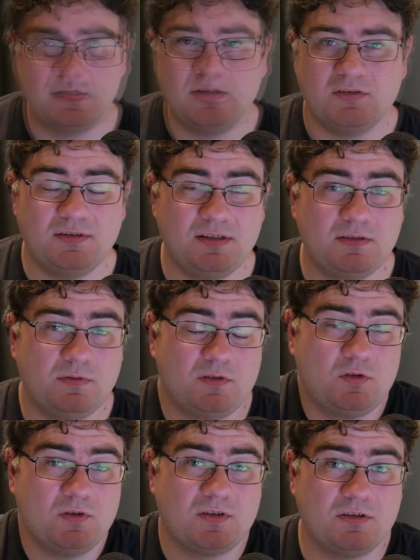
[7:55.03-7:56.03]
So this was
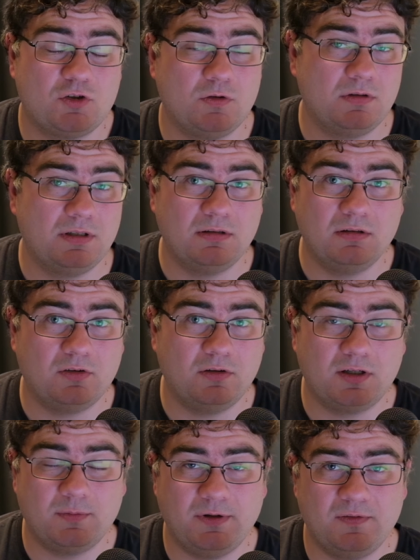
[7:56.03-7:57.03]
just a short little
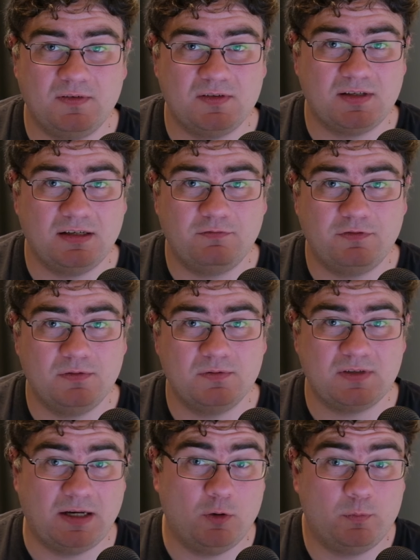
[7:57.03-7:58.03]
talk about these
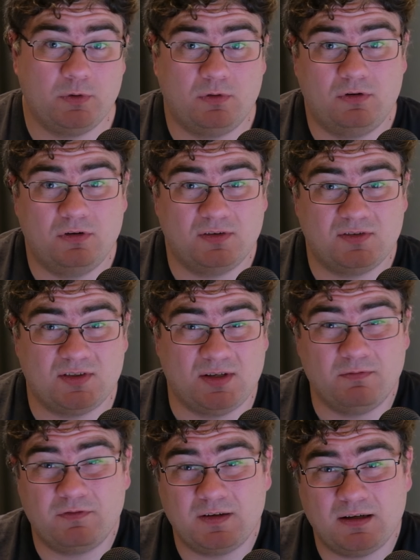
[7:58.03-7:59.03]
headphones. I hope you got
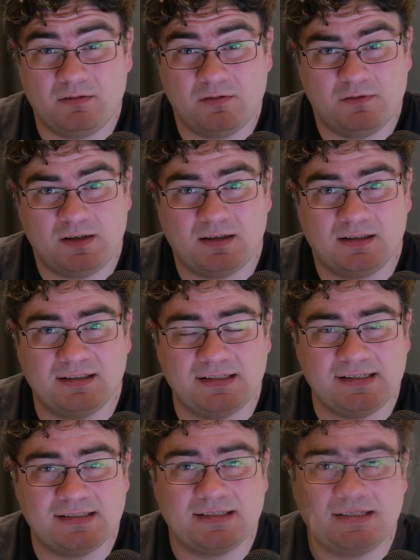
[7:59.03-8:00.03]
something out of it at
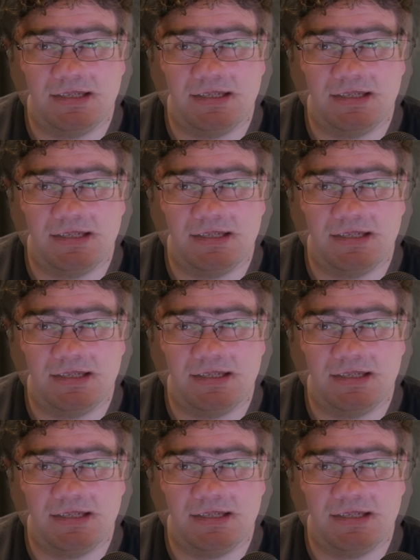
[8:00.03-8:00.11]
least.